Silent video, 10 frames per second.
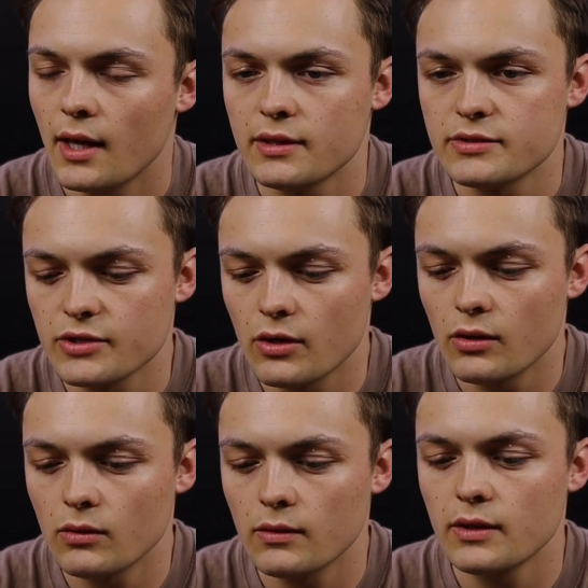And
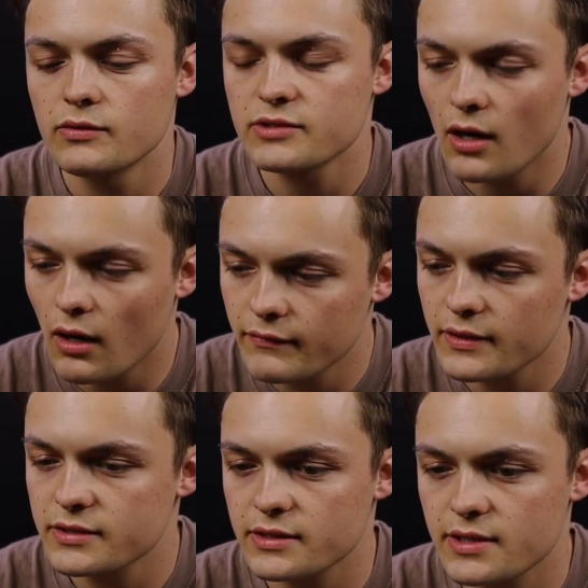so it was an
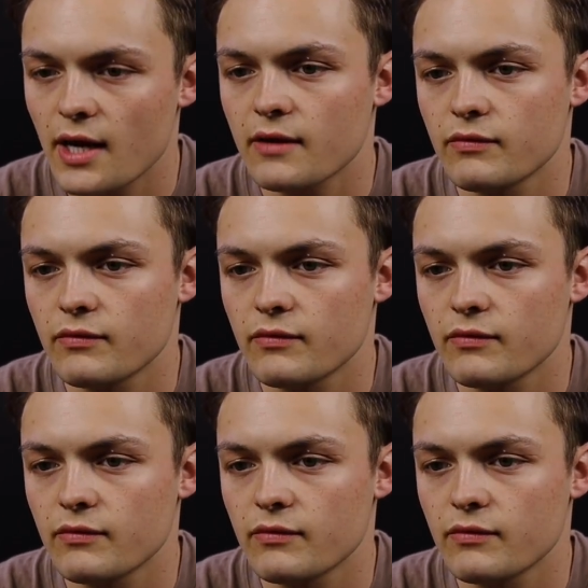obvious attack